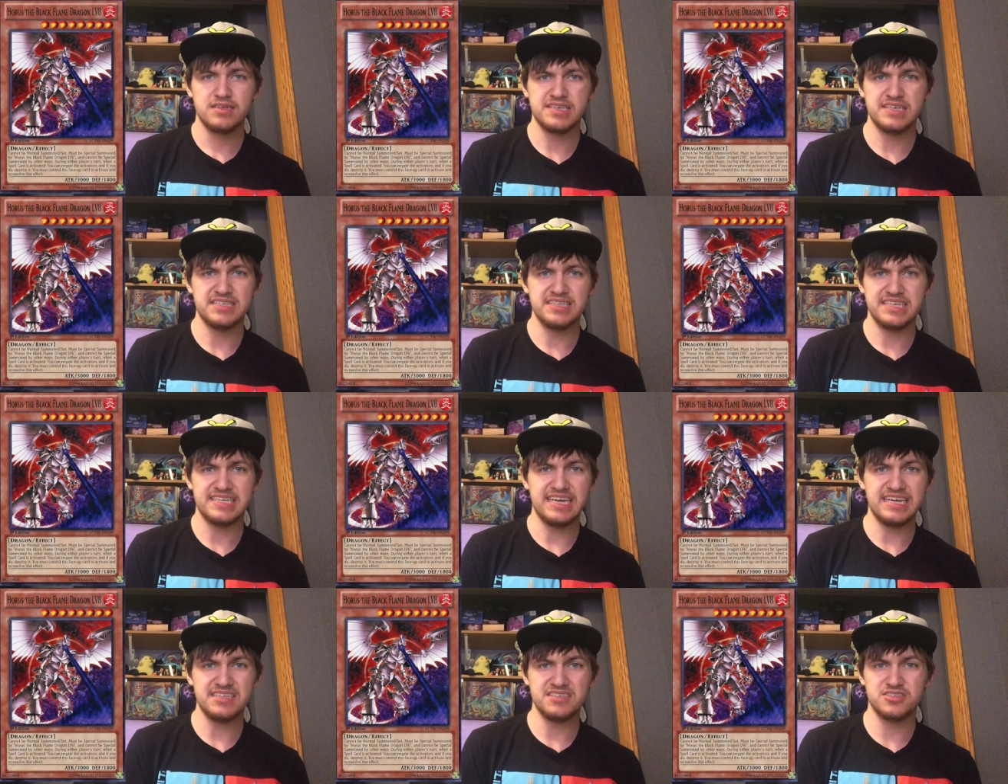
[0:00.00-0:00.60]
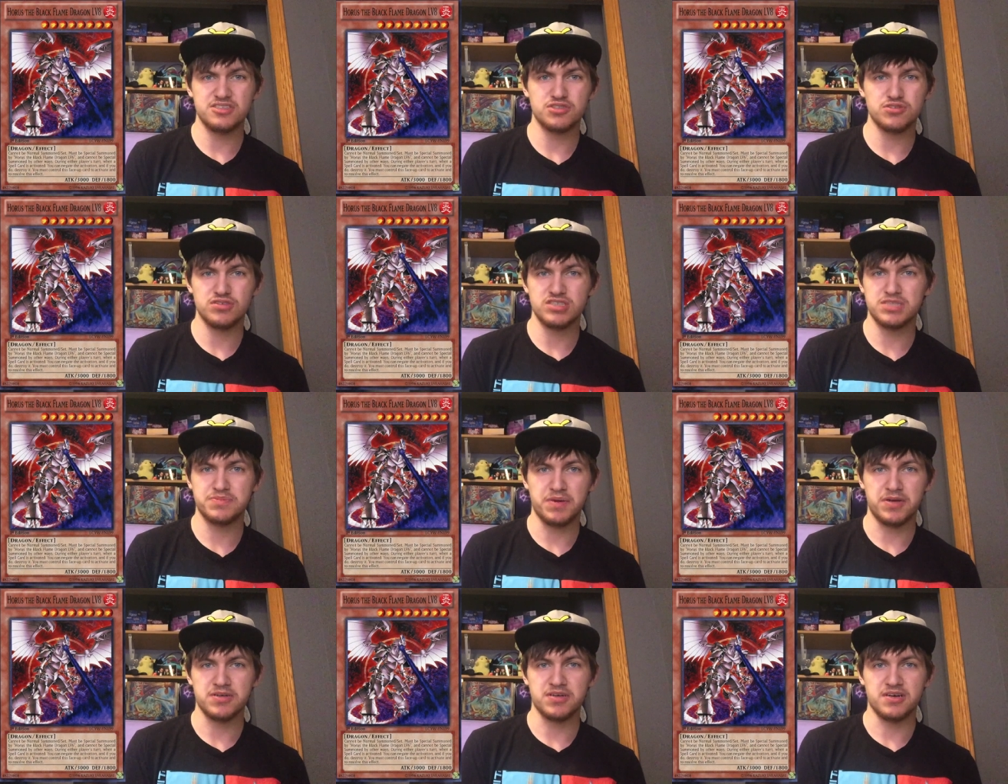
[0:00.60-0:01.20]
can negate and destroy
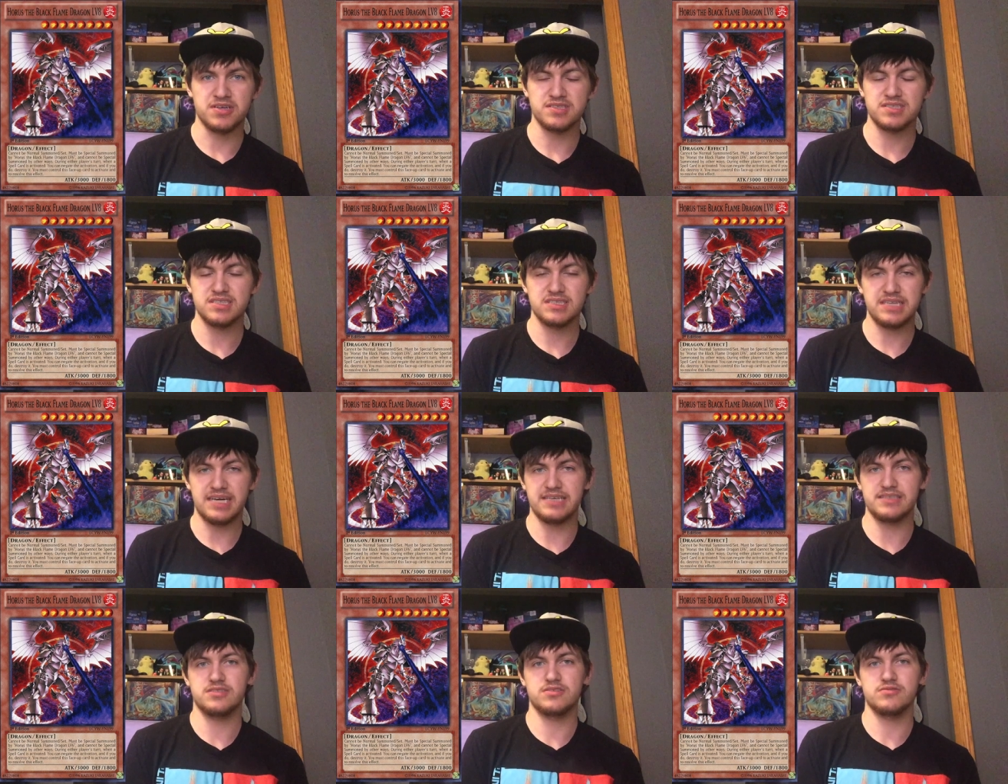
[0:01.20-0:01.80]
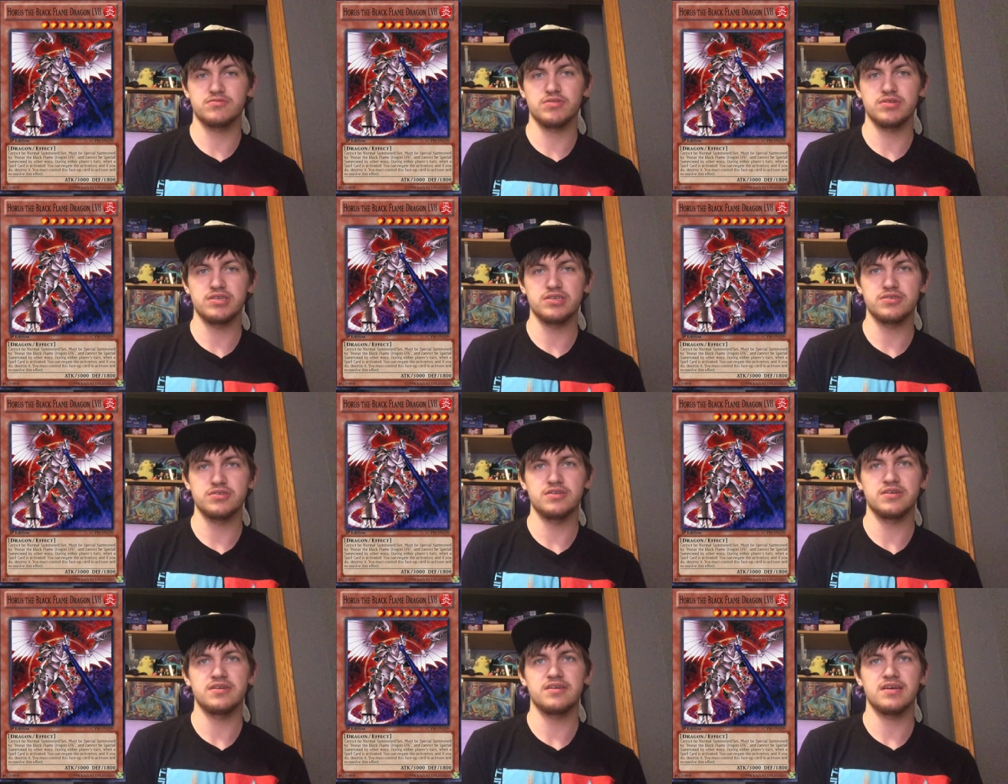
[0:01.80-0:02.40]
spell cards. That's really
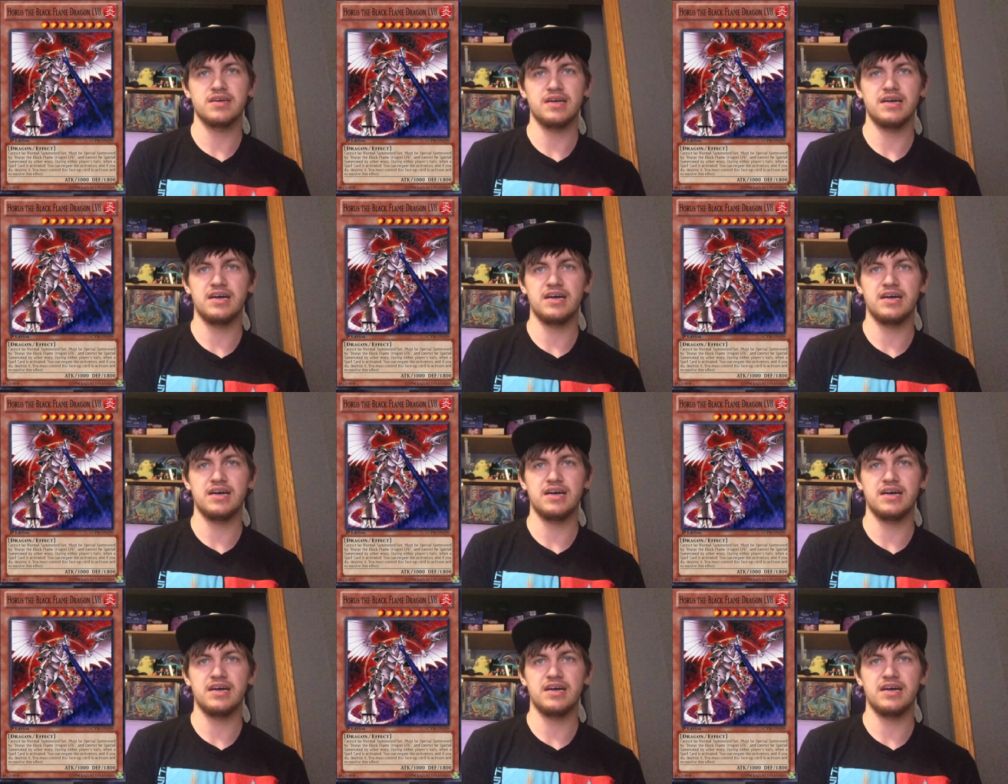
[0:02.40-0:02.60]
good.